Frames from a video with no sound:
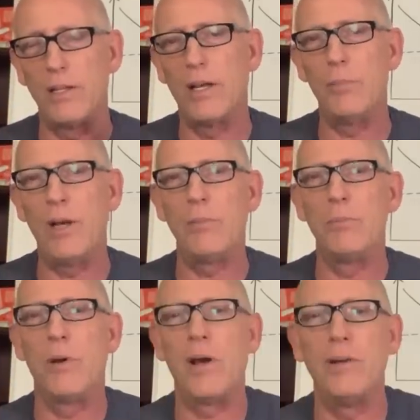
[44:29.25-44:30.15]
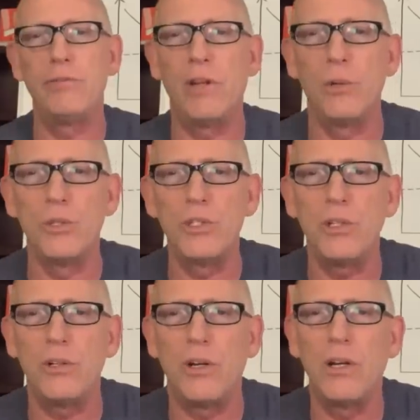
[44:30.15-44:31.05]
I'll bet my followers
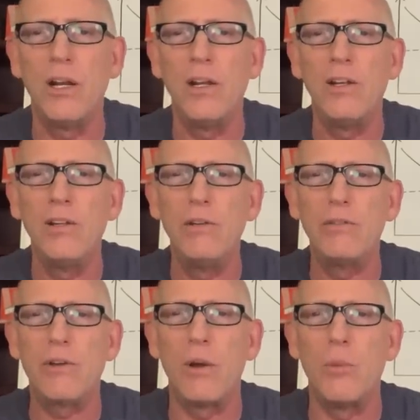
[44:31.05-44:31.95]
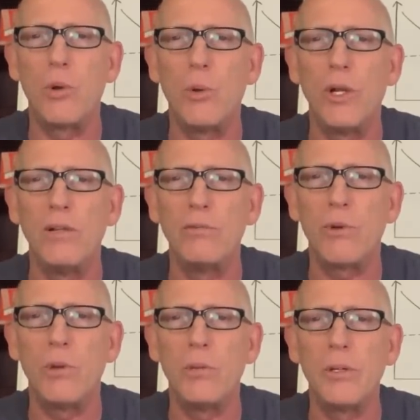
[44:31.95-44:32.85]
here are far more well
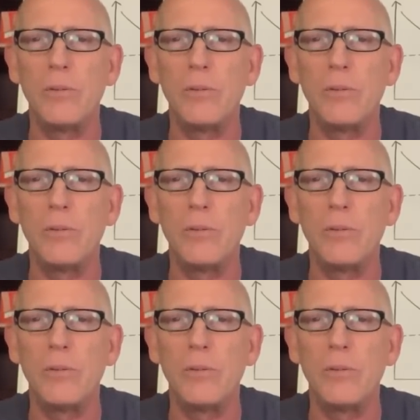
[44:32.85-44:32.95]
informed.